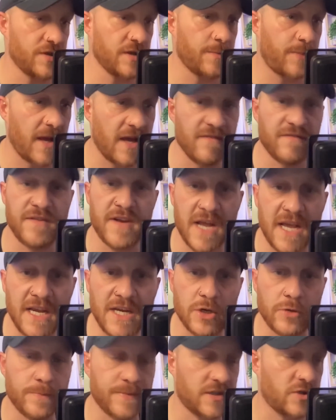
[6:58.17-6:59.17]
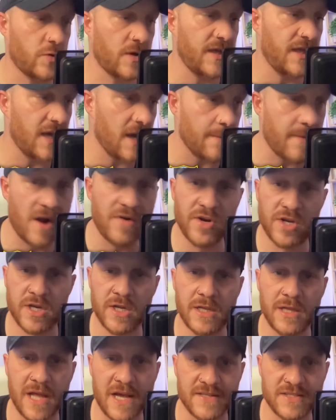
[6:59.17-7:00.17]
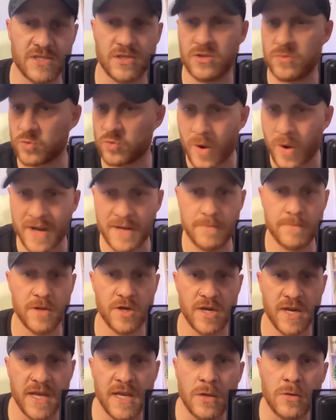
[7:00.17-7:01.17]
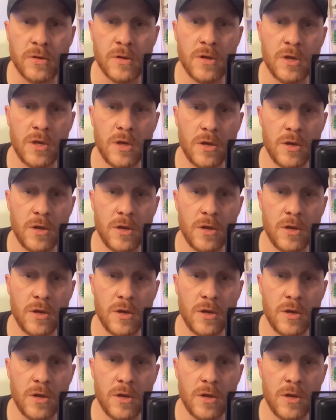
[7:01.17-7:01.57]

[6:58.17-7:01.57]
was a bit of needle between the American lads Dwight McNeil.